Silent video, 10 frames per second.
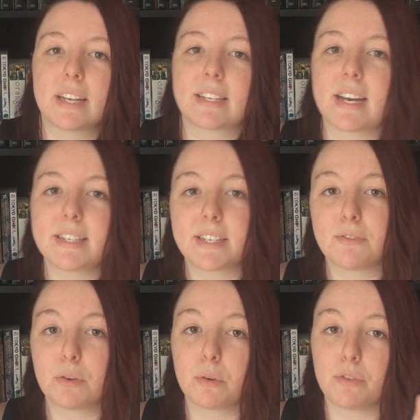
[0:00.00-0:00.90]
and I did a
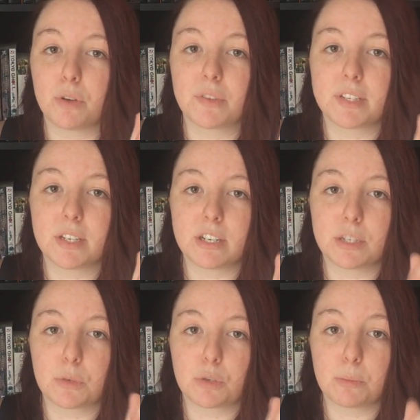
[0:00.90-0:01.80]
full review of the
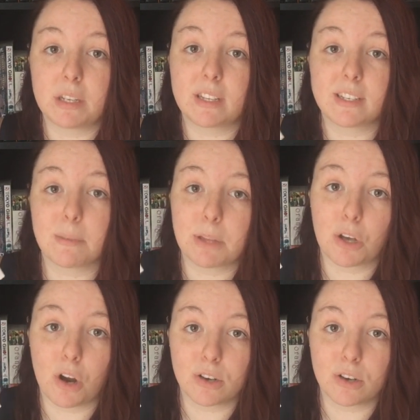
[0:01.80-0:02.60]
series, which will be linked up in the